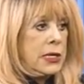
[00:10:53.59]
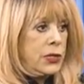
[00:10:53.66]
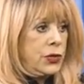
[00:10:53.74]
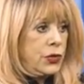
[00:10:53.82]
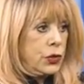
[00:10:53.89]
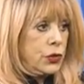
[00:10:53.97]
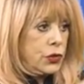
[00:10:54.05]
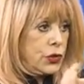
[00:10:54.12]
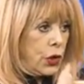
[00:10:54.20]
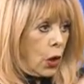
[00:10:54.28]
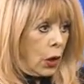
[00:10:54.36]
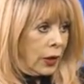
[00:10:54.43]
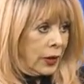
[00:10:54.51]
is
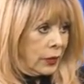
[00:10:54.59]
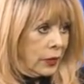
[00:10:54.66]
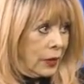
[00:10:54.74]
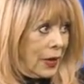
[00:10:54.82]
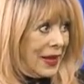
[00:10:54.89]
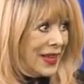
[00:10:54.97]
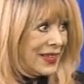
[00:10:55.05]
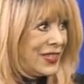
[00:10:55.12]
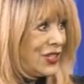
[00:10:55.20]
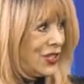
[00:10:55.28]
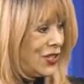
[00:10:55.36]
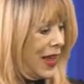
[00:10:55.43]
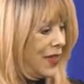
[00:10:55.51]
solid.
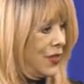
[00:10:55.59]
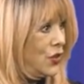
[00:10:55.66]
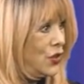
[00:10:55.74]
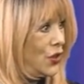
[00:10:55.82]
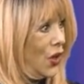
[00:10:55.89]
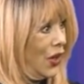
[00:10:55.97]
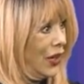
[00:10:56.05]
Just like the